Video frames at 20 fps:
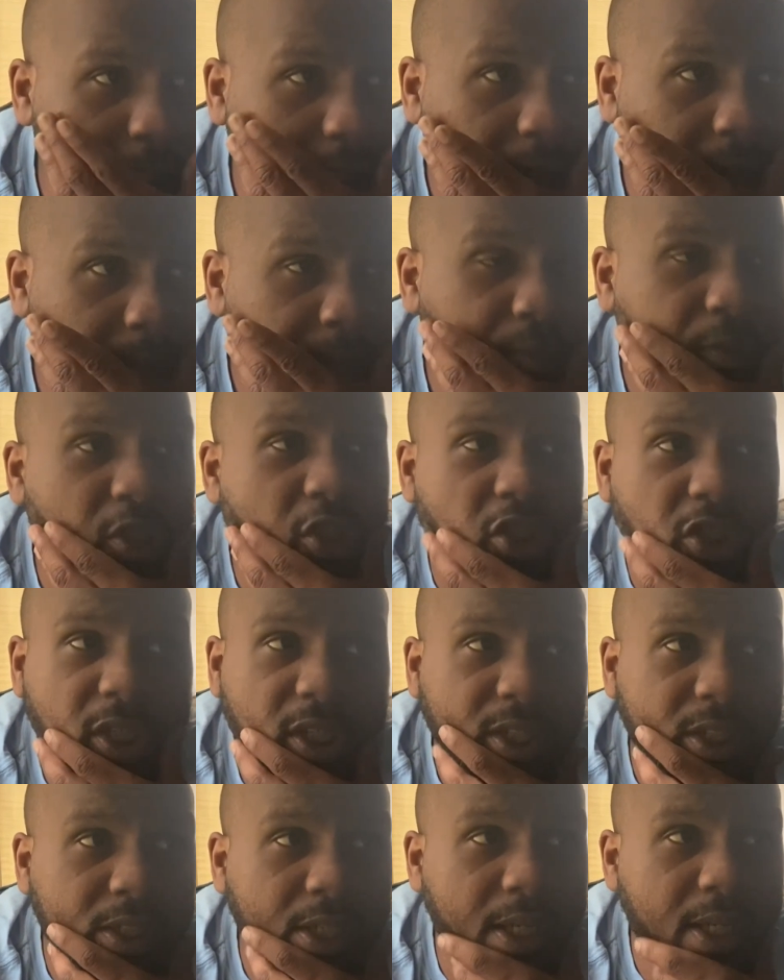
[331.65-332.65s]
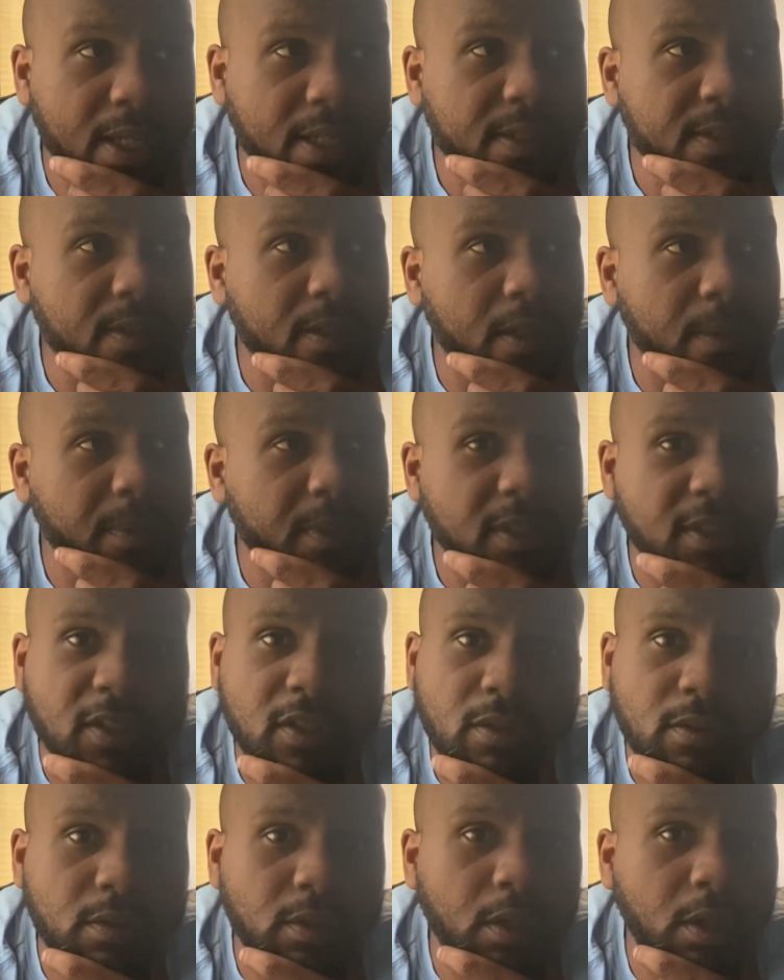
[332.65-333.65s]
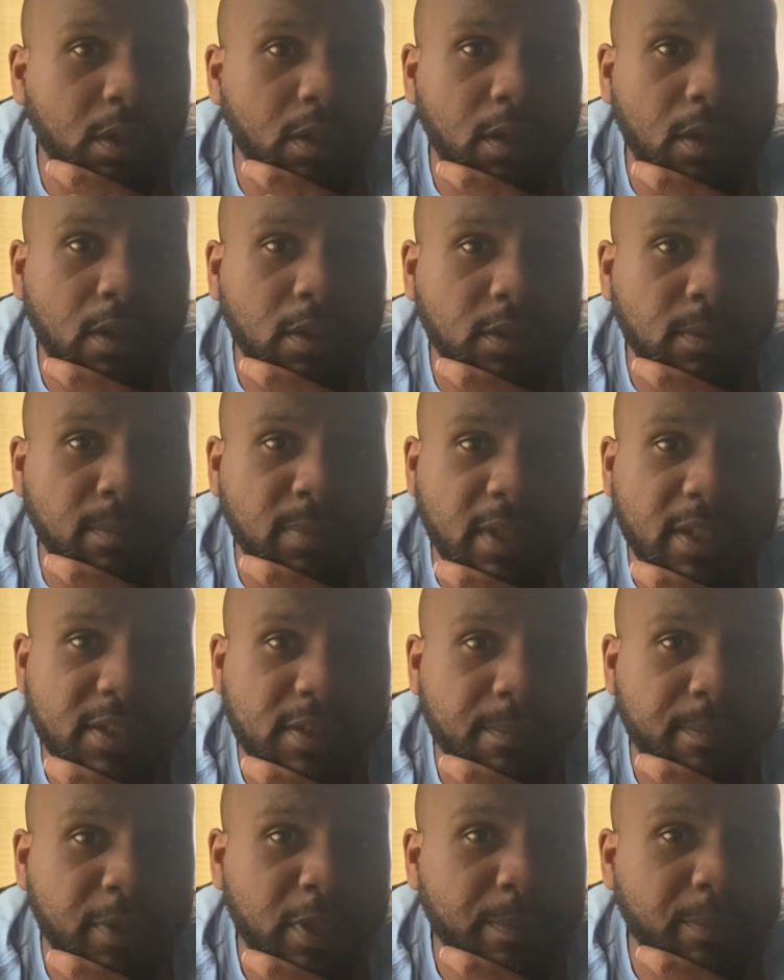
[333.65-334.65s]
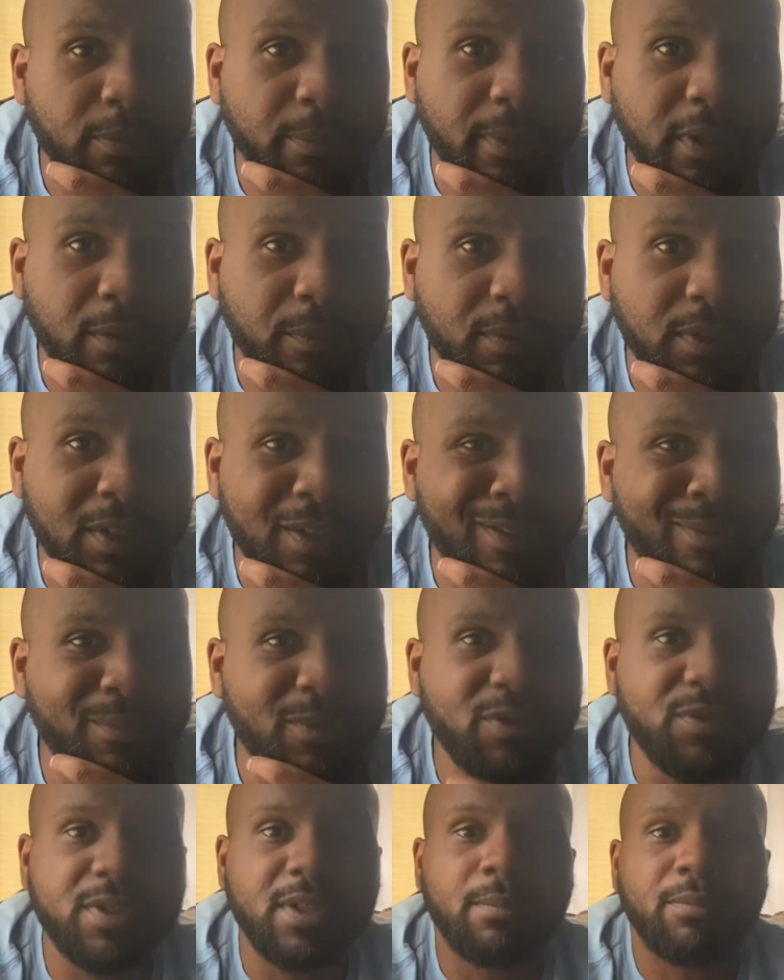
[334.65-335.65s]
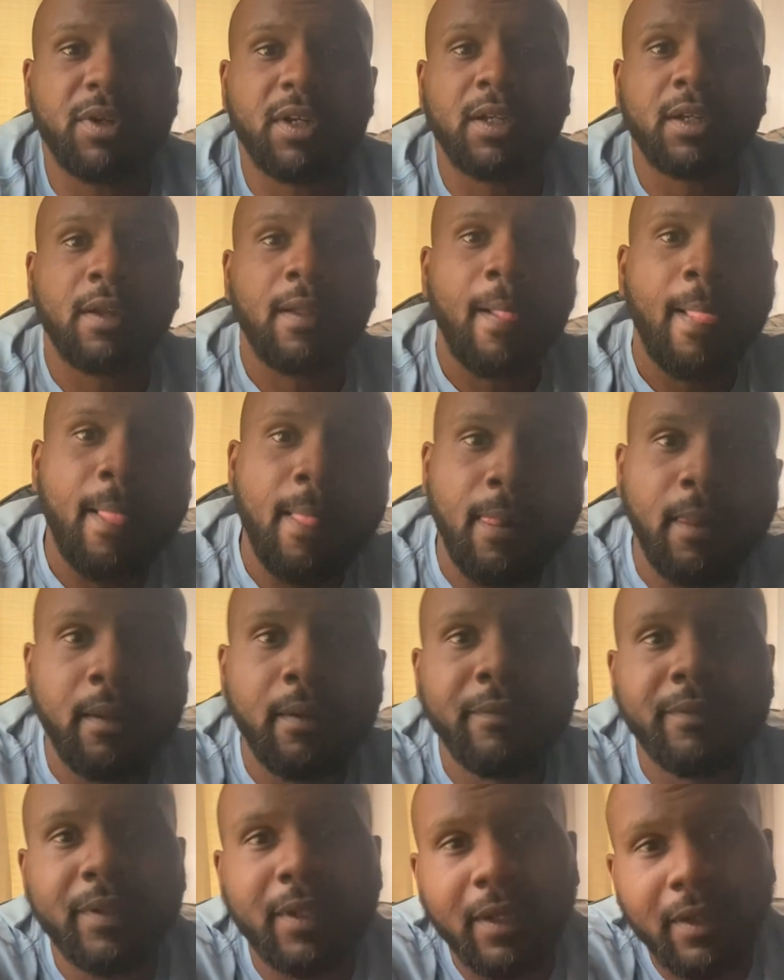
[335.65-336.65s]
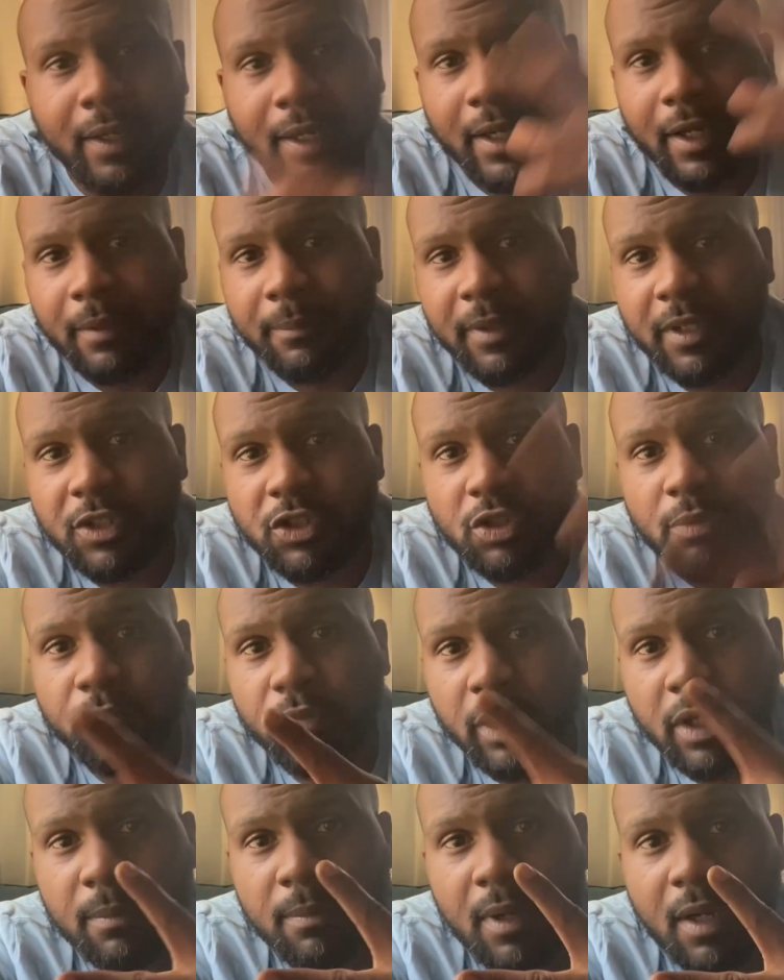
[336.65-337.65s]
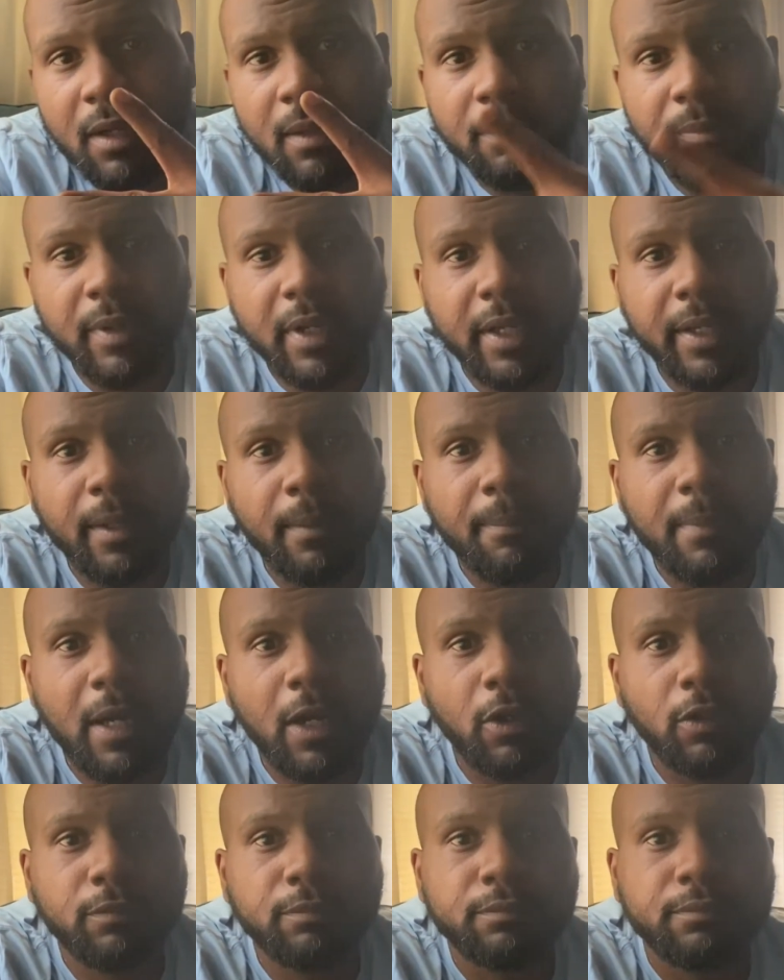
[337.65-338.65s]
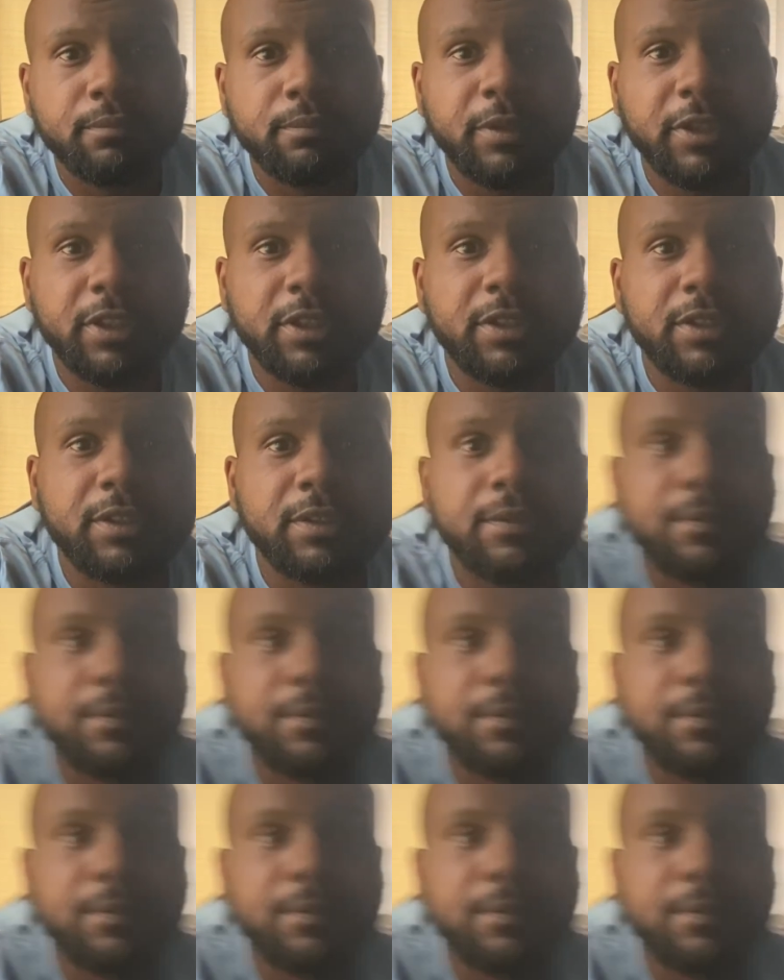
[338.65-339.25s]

I appreciate it, Nas. Continue to bless the people, man, with good music, bro. All right, man. It's your boy Marlon Brandon. I'm out. Peace.